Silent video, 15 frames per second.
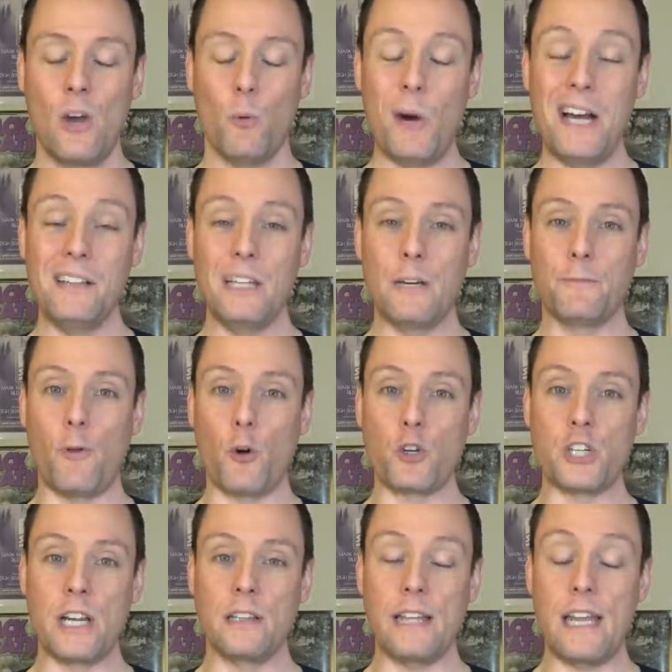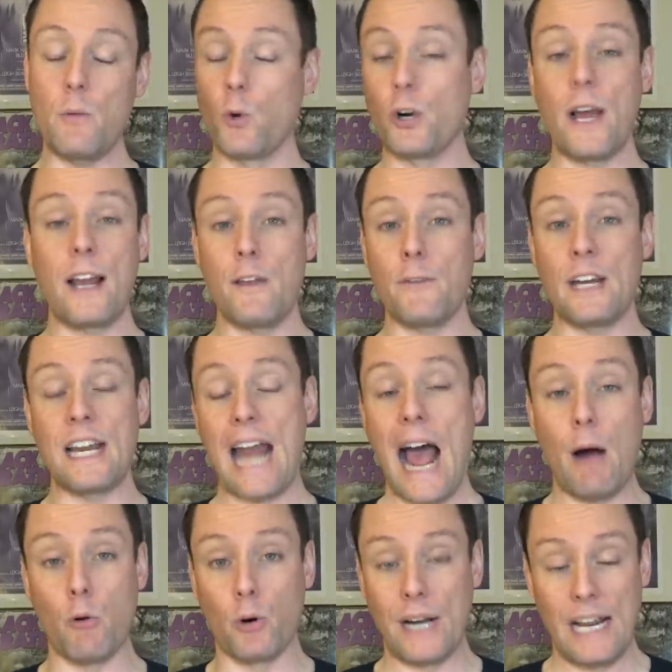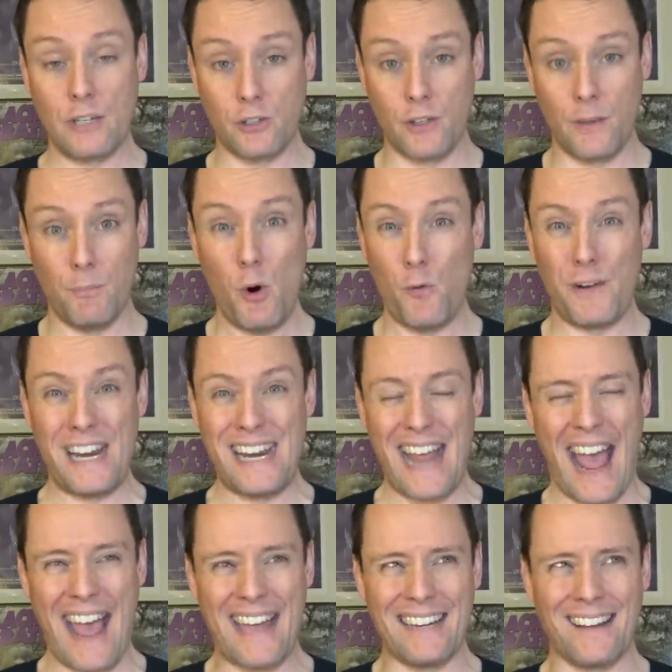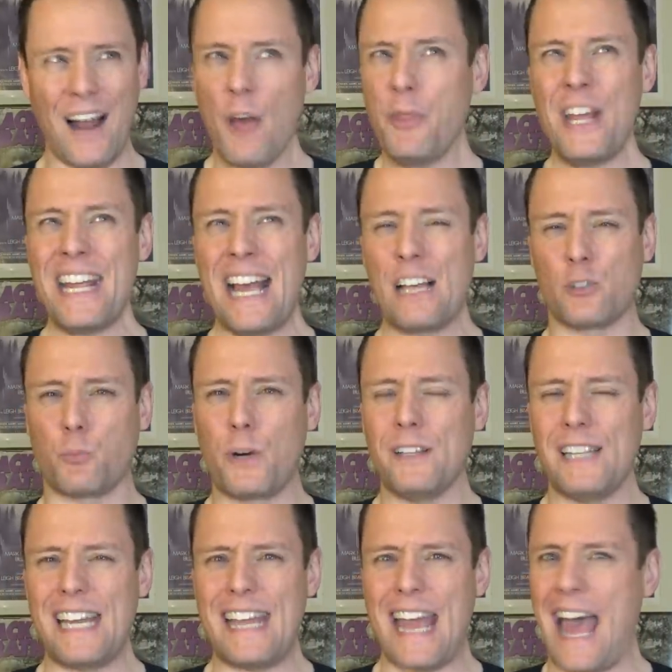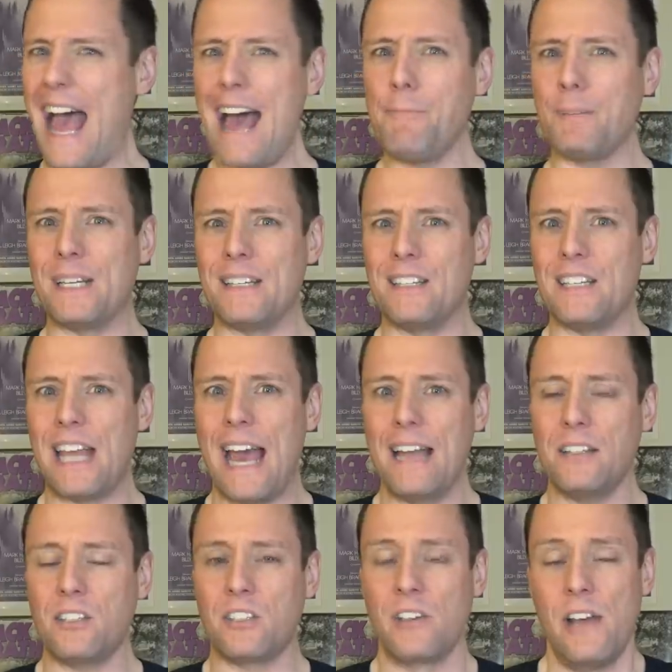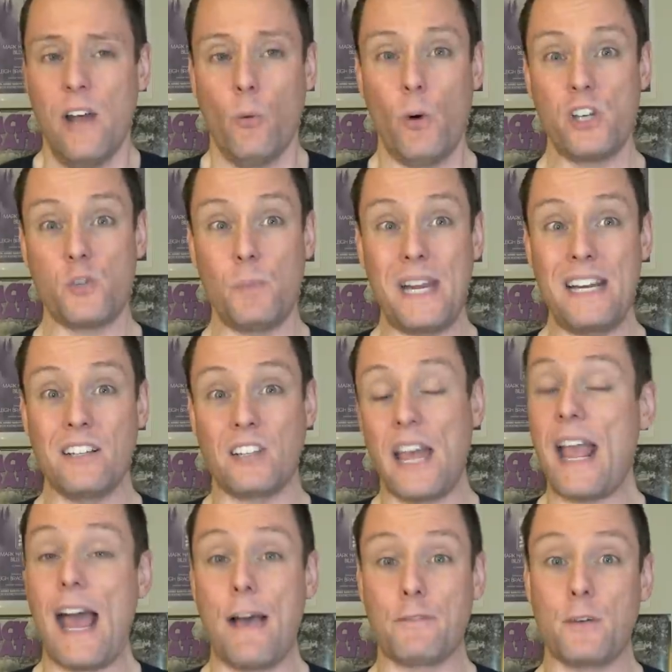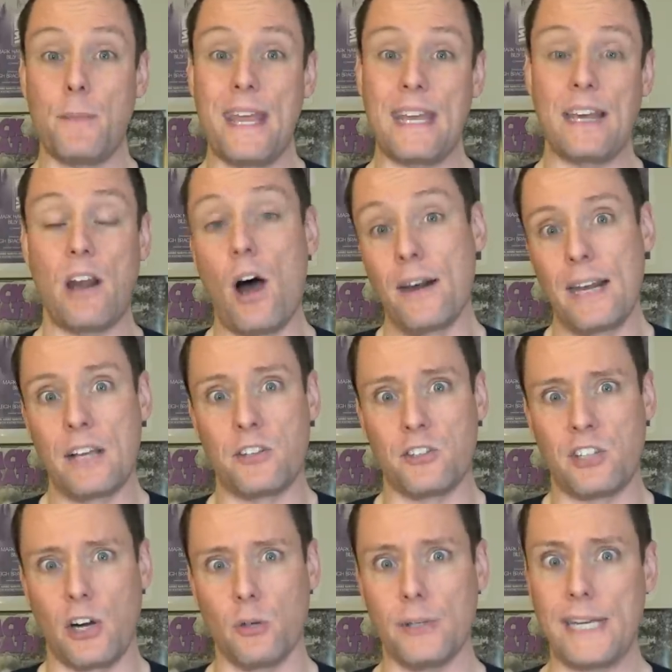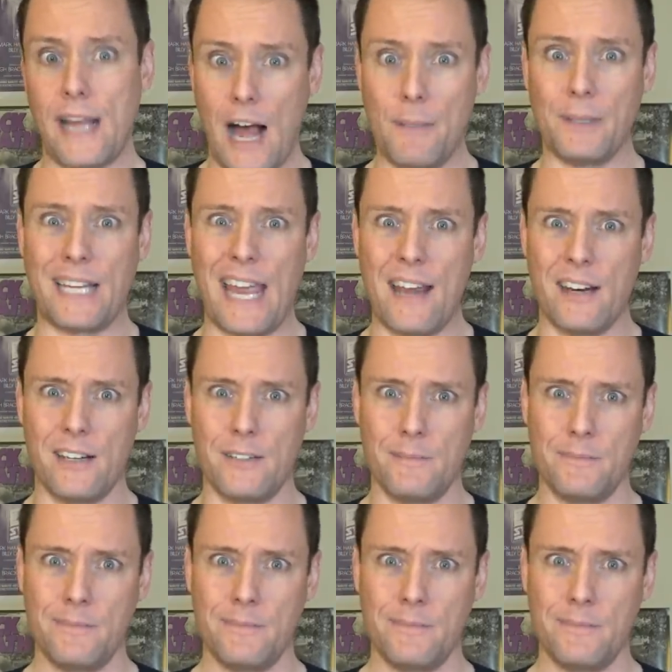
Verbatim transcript: Well, unfortunately, we're not even an hour into the movie, and nothing has really happened yet, which means they have to make it unnecessarily complicated.